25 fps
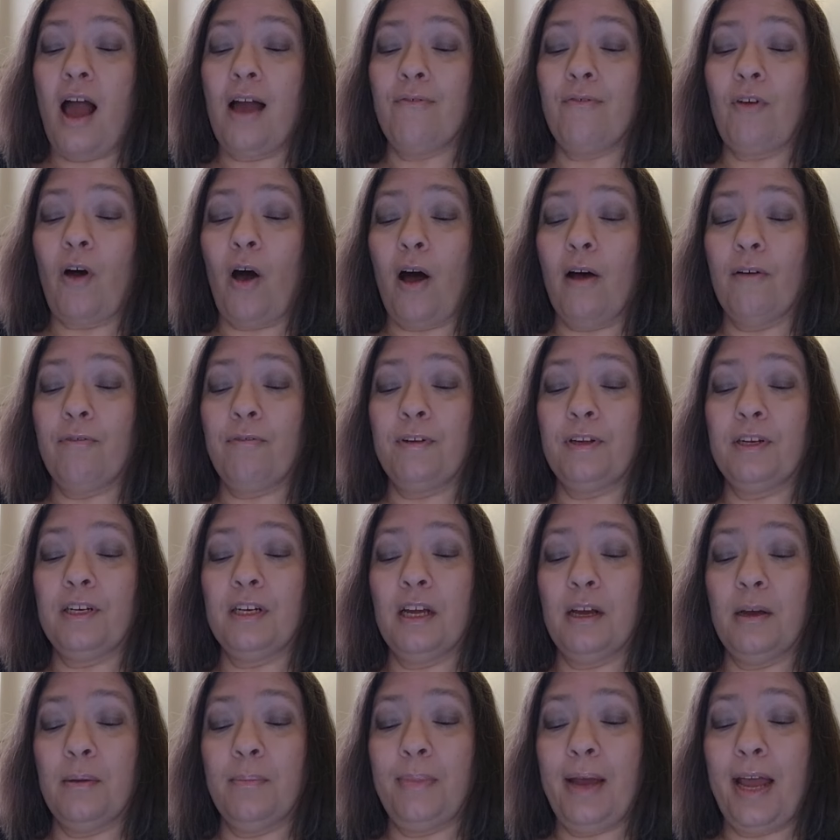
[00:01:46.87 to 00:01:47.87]
I've
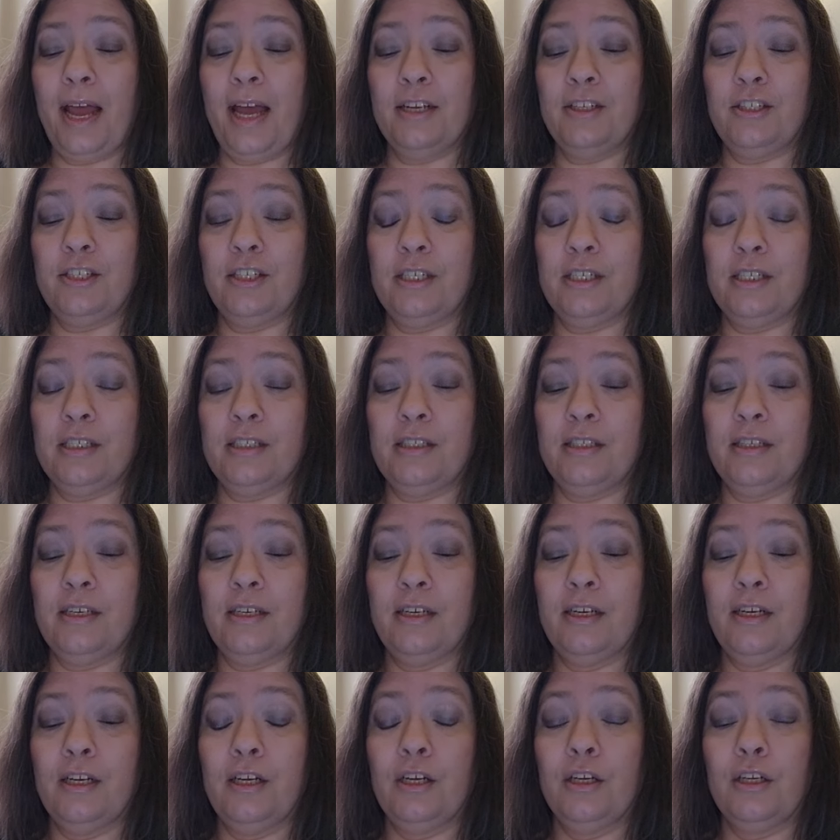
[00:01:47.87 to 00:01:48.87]
often imagined.
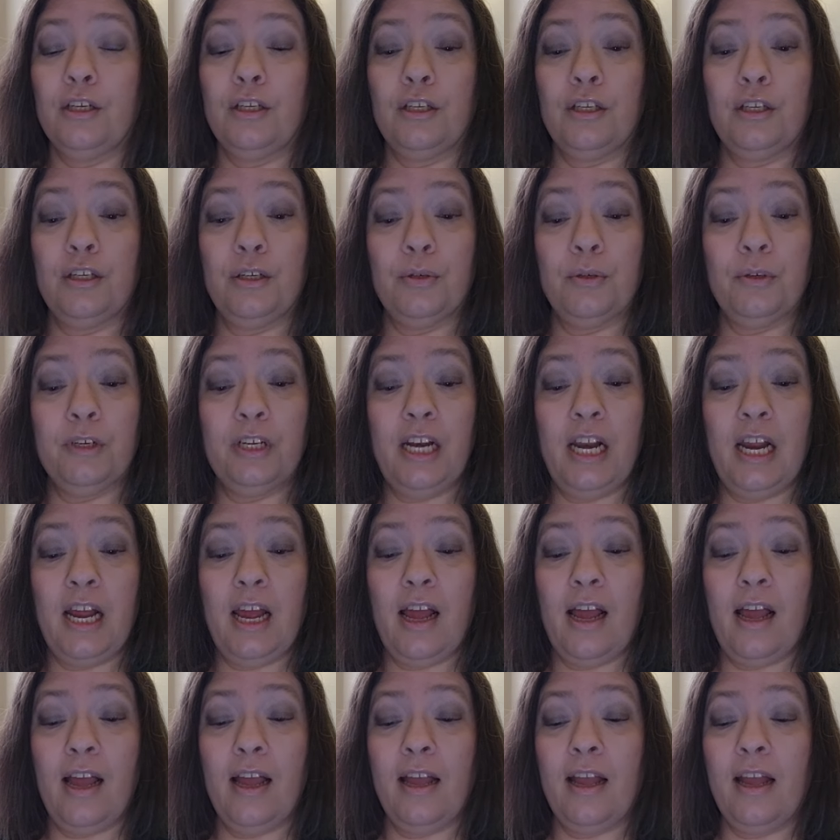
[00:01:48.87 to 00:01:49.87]
You and
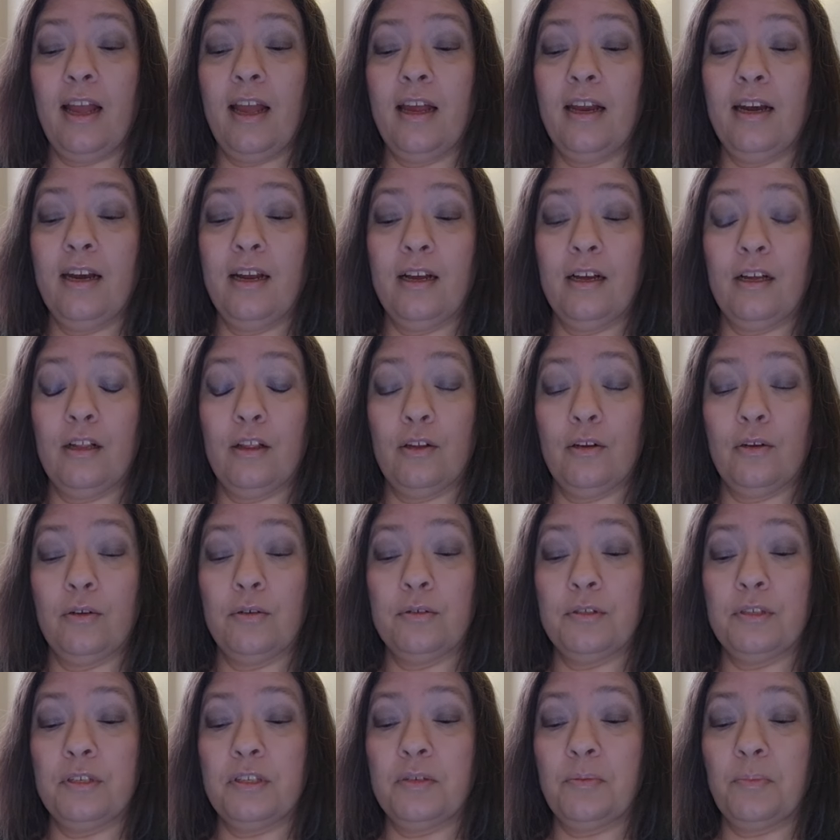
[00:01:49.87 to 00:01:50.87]
I in a
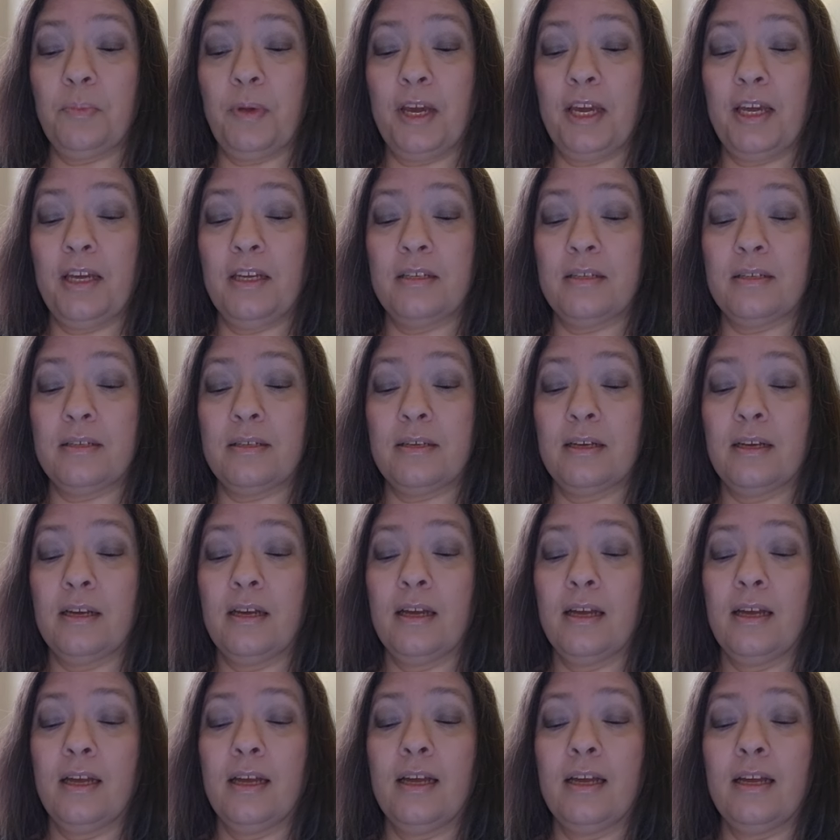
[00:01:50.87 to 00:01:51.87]
closed space,
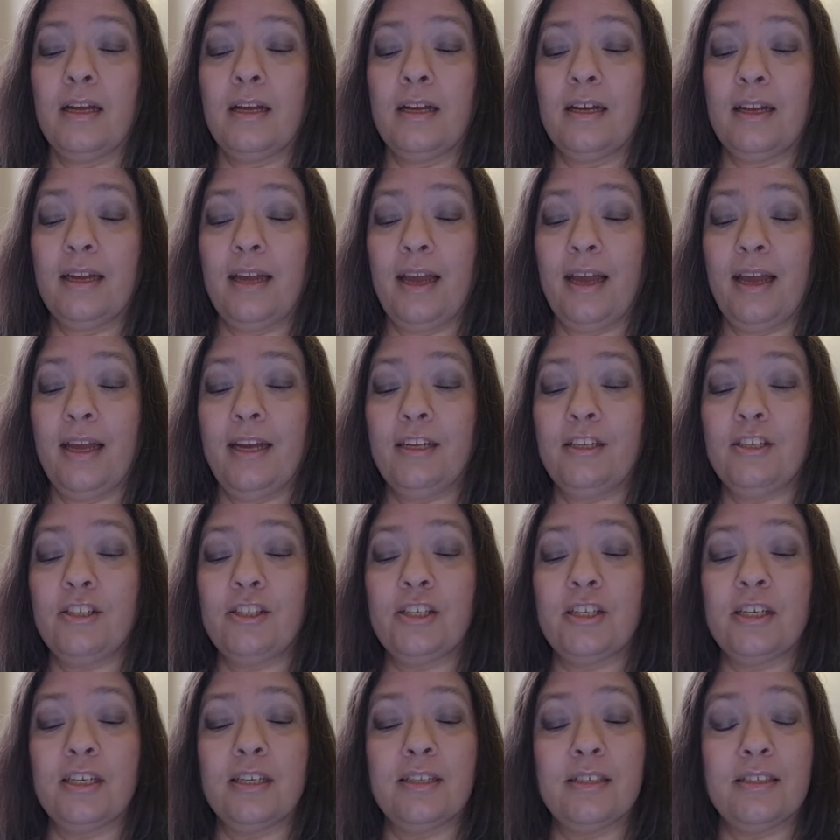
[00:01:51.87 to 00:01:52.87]

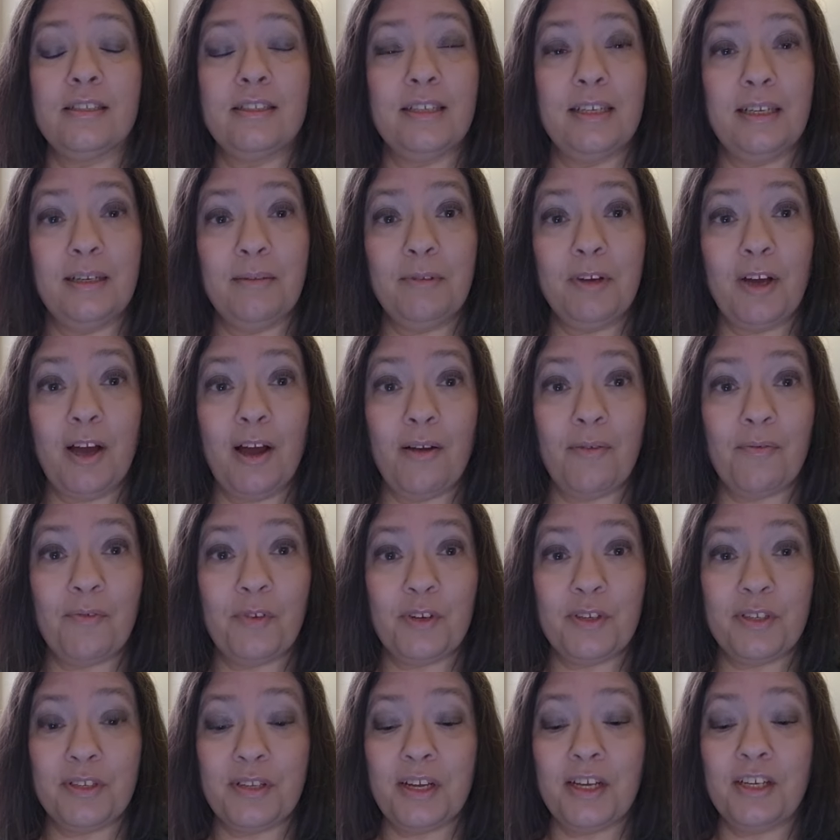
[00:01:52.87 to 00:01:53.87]
engaged in deep
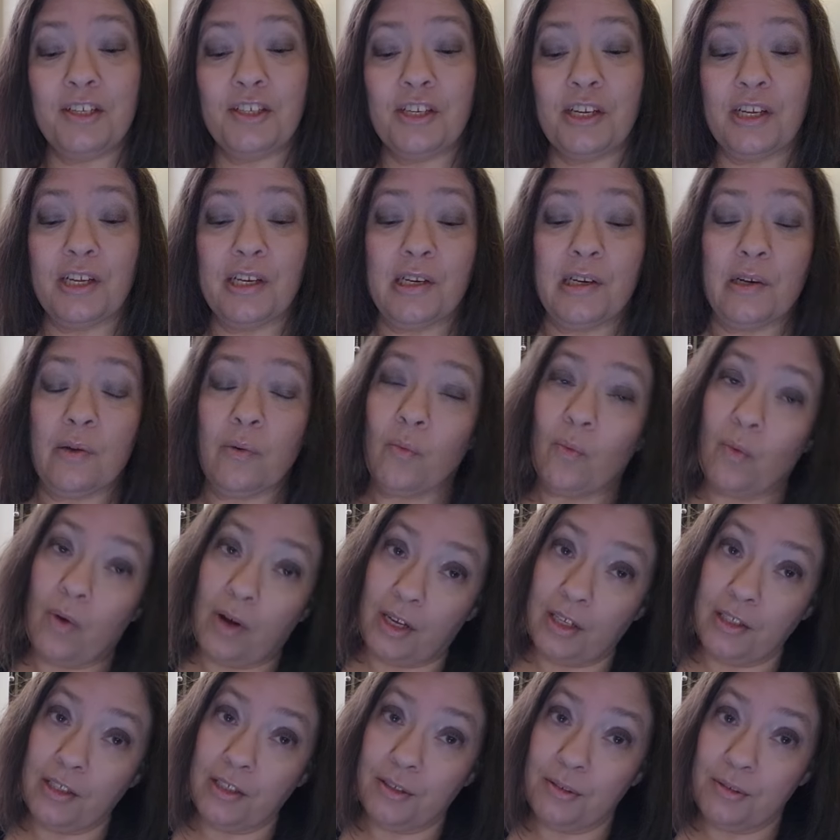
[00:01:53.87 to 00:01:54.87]
conversation
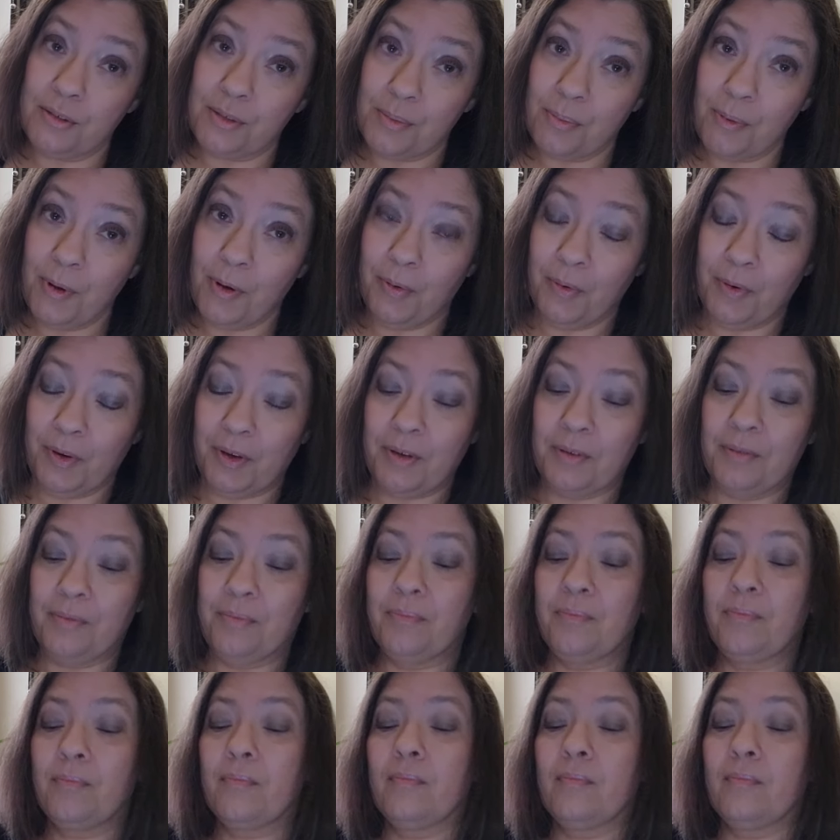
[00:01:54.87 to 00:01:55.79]
while you smoke.